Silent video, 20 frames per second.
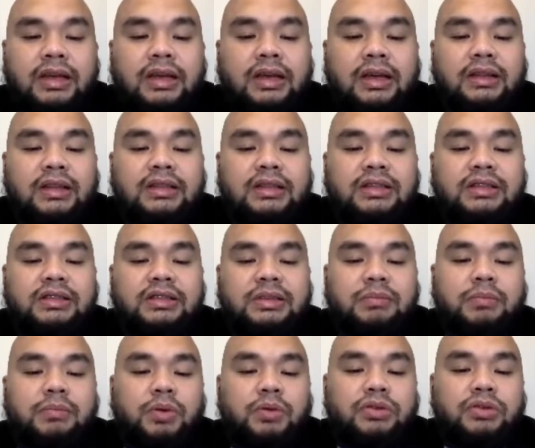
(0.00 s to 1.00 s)
This is the
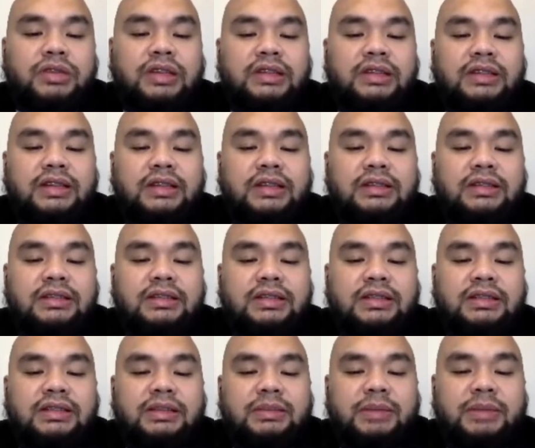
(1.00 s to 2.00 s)
most recent
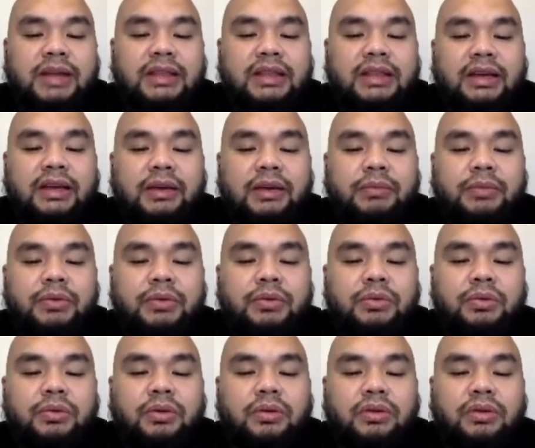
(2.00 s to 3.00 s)
systematic
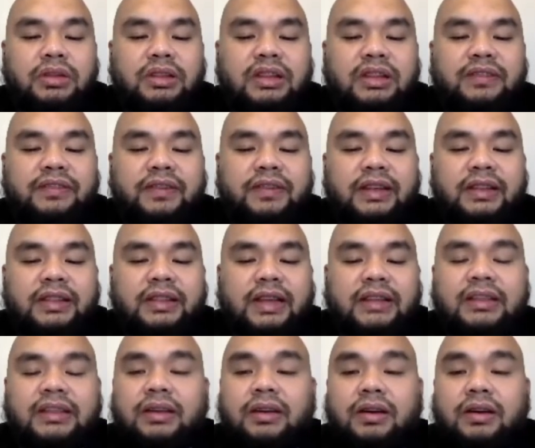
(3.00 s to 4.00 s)
review on the different
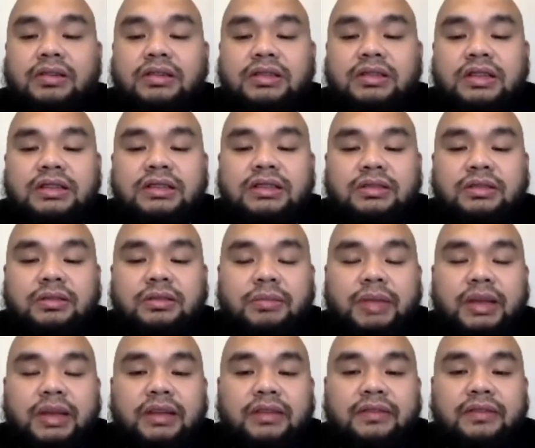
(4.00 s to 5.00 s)
antioxidants on
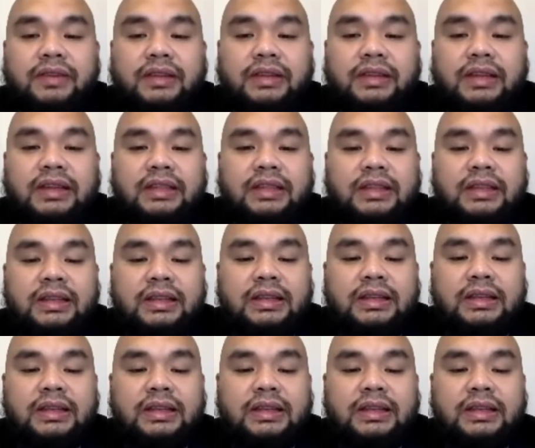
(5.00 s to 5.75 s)
male infertility.